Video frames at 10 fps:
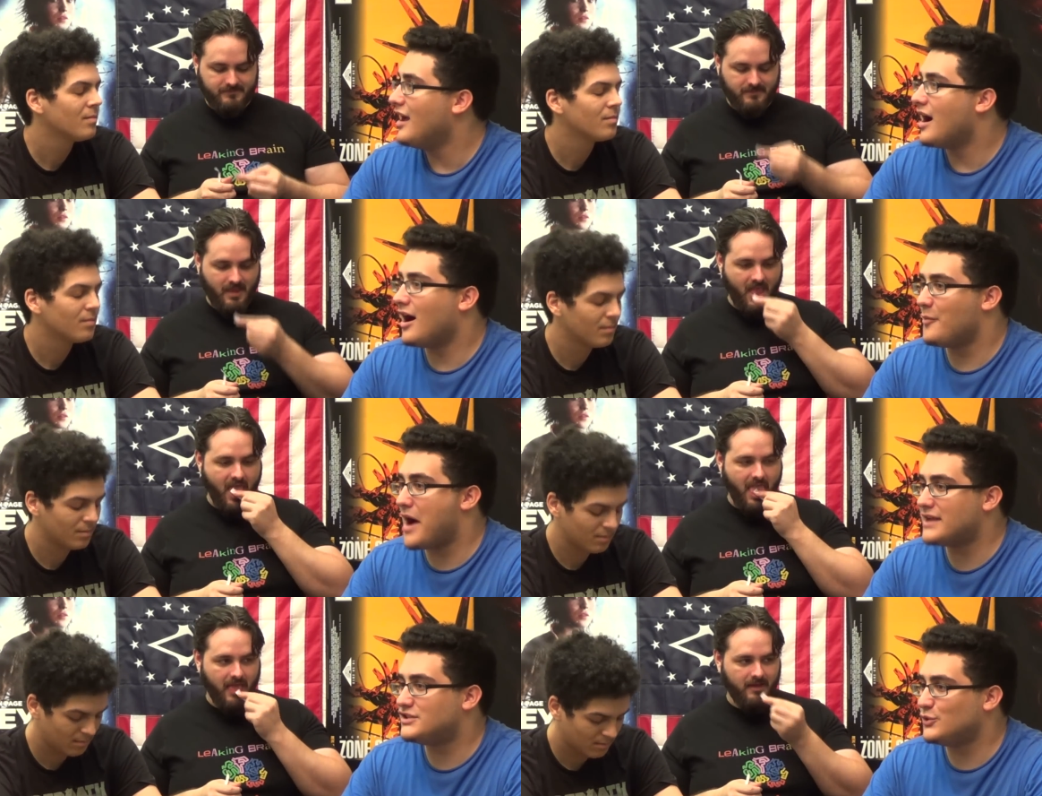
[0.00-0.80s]
Speaker 1: Um,
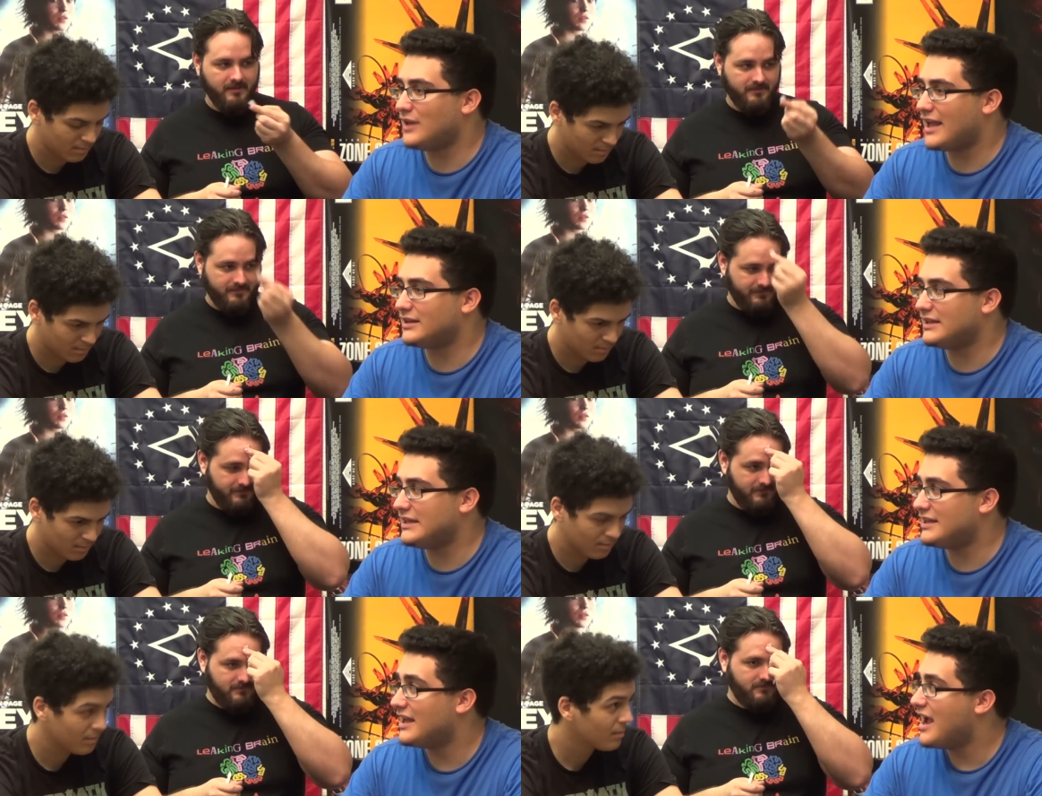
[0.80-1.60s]
I do like
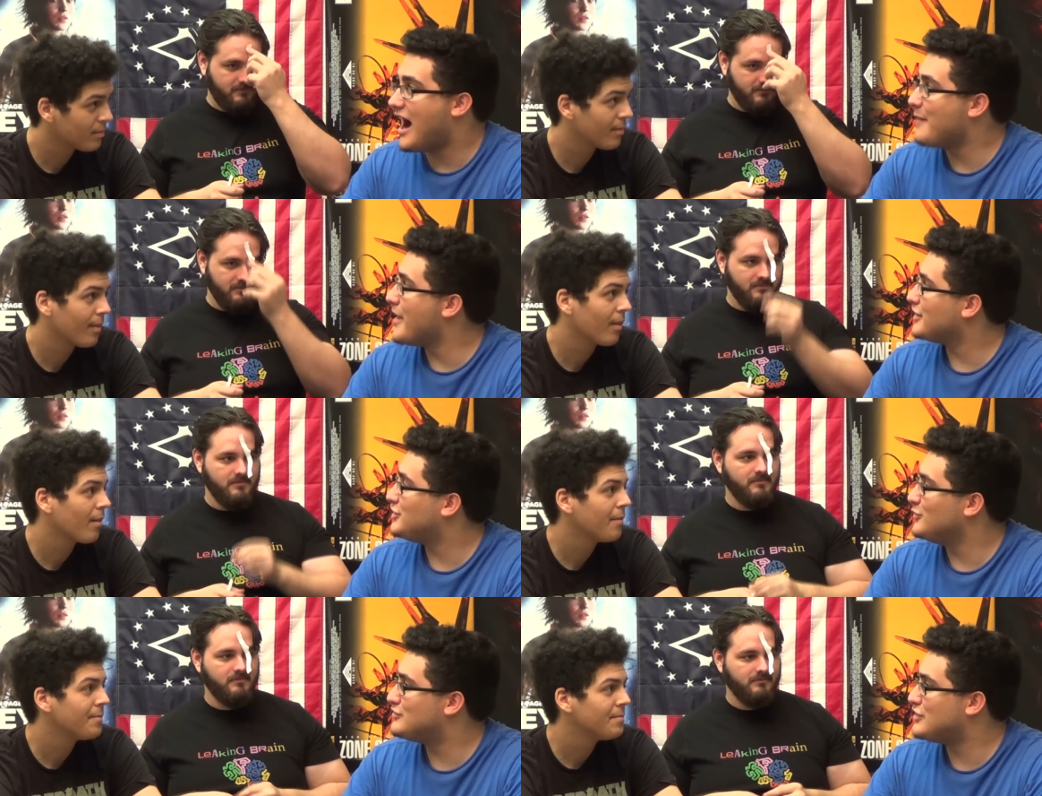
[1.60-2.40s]
League. I'm not a
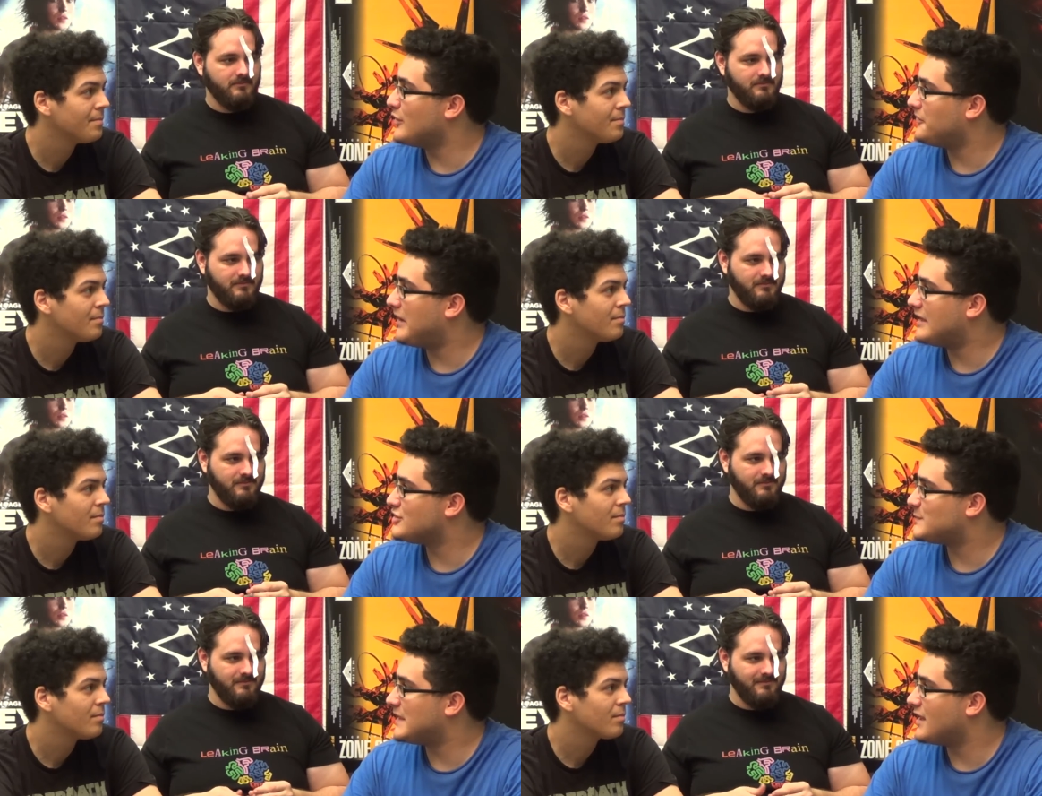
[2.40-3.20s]
huge Dota fan
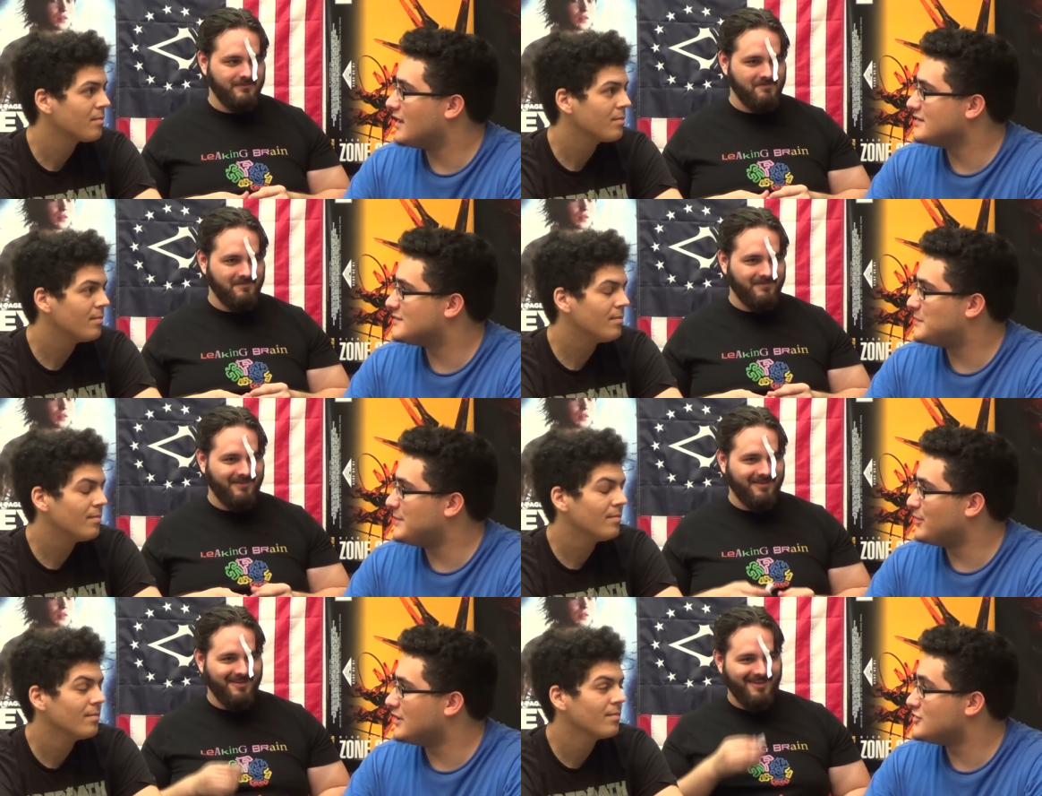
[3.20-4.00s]
just because
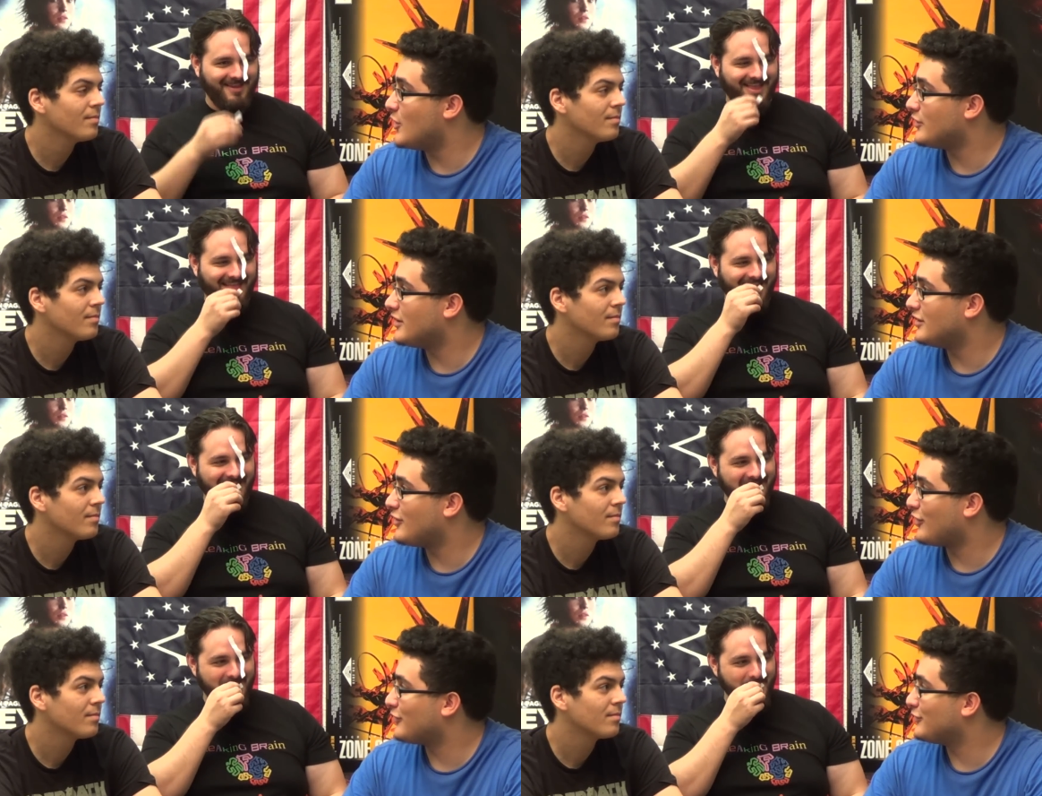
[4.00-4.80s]
people in Dota
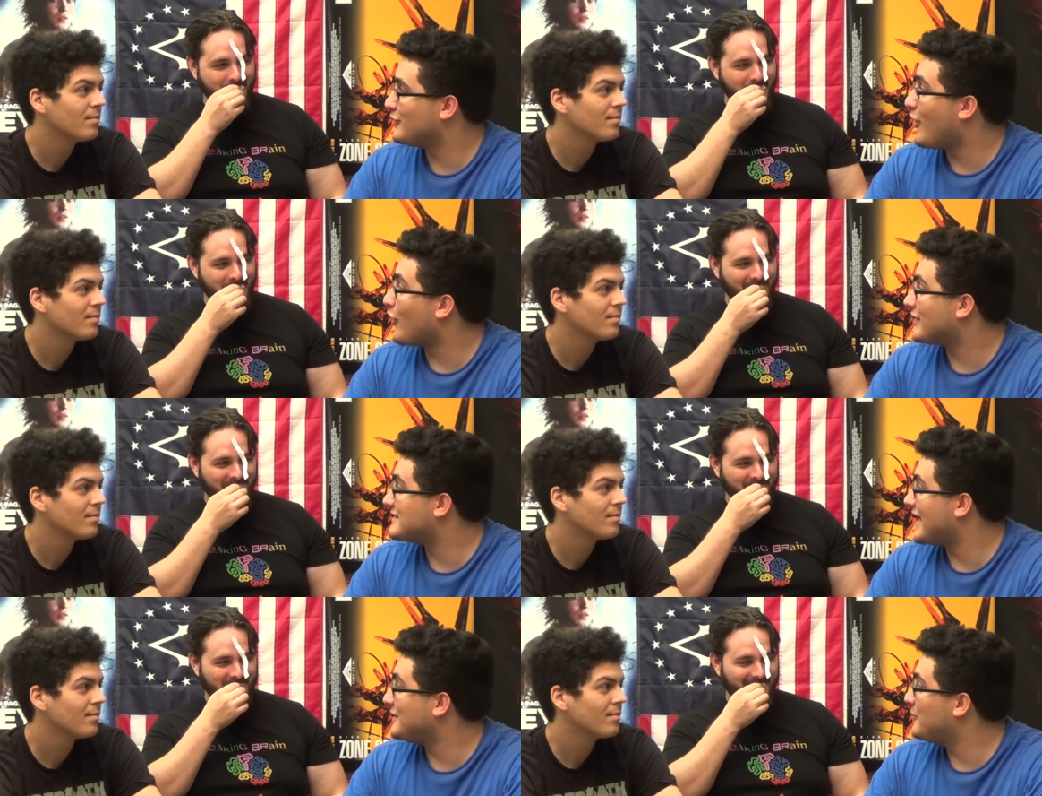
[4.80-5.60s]
are are
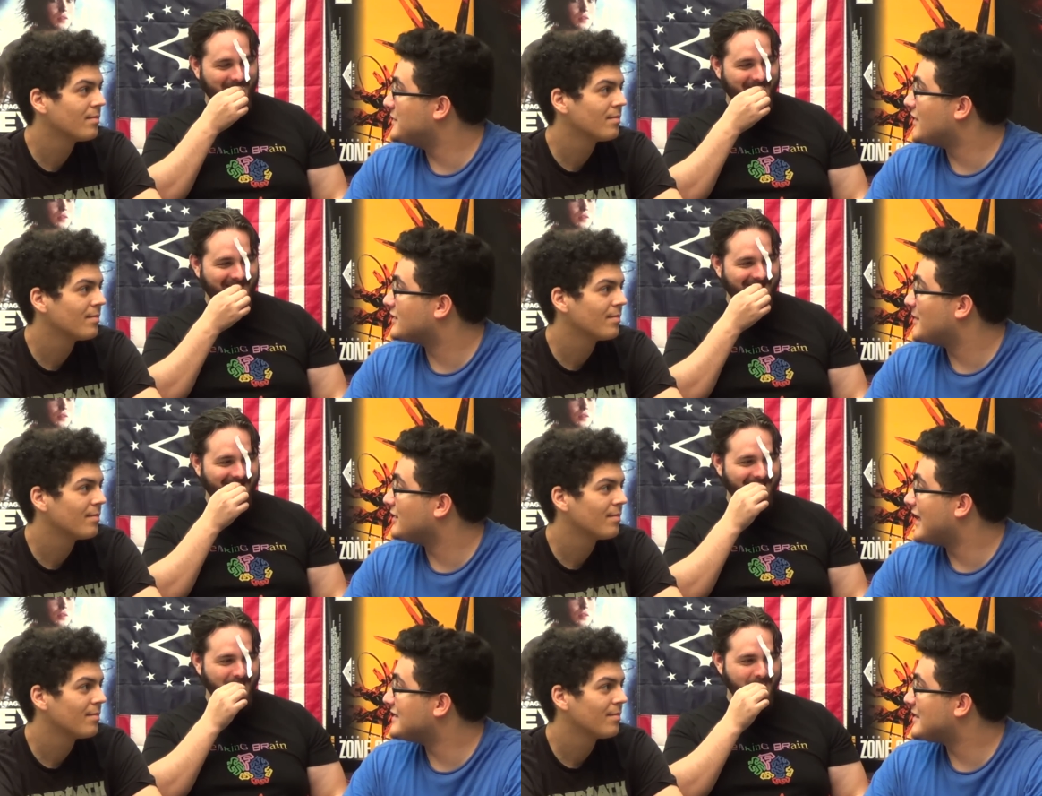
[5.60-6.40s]
exactly what we talked about
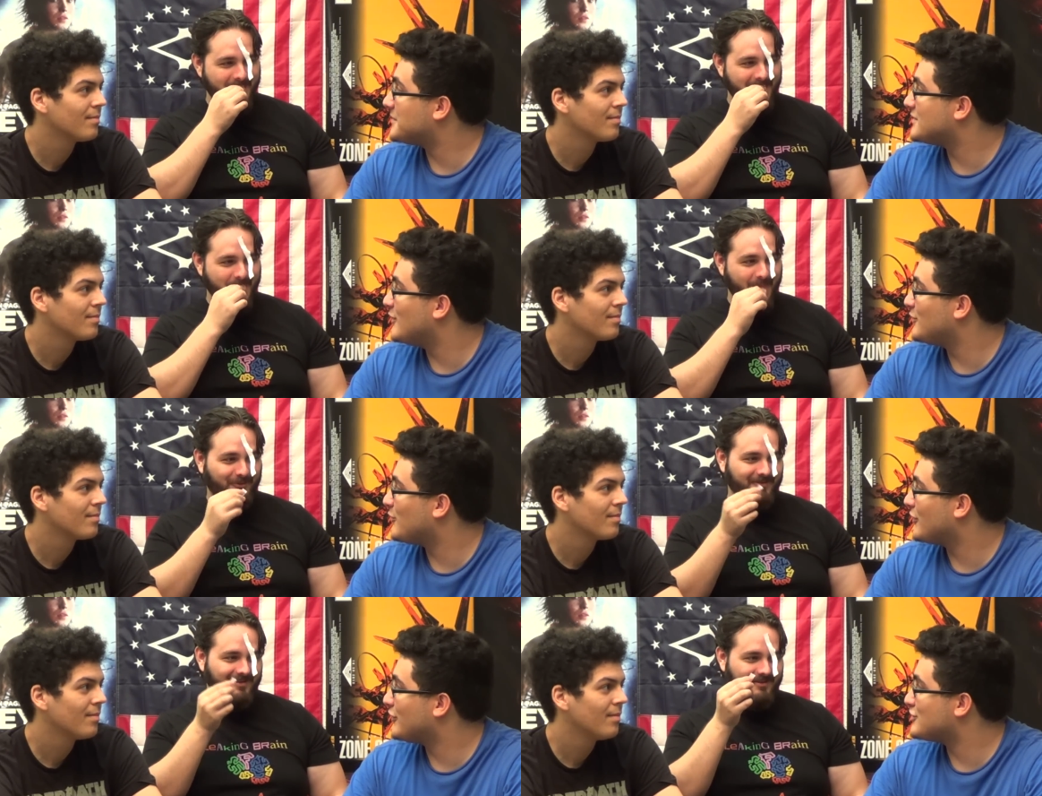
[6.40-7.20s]
last episode,
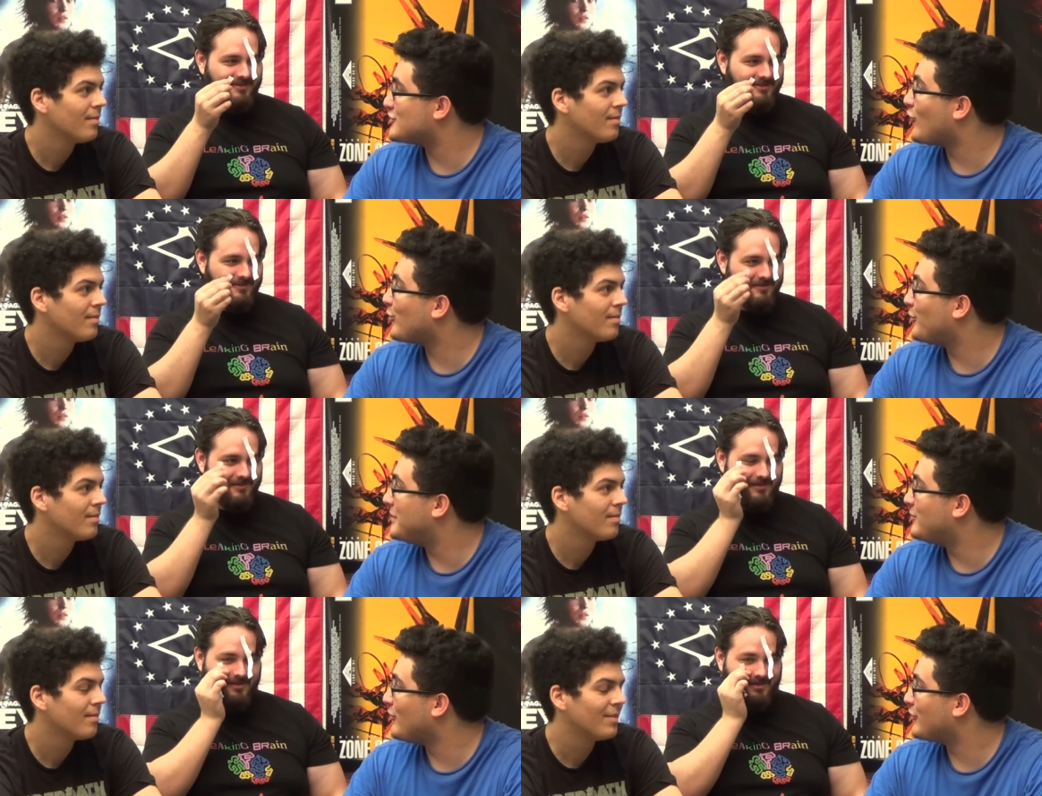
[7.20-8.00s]
where they're just horrible
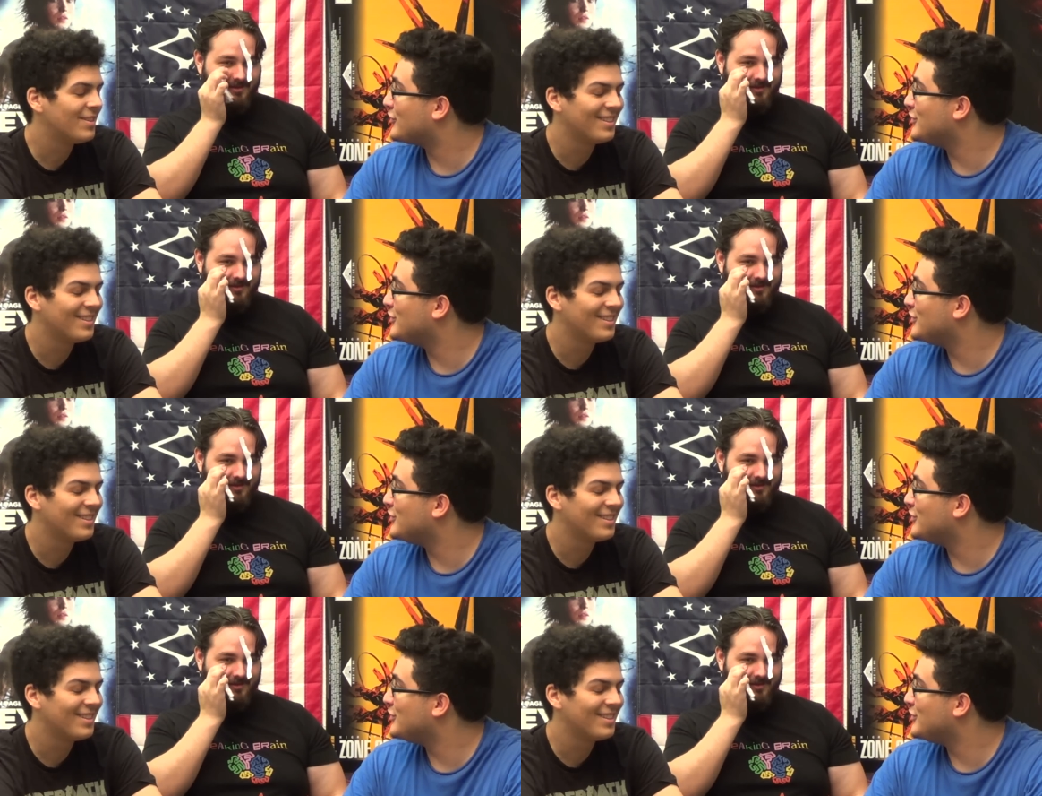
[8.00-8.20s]
people. They're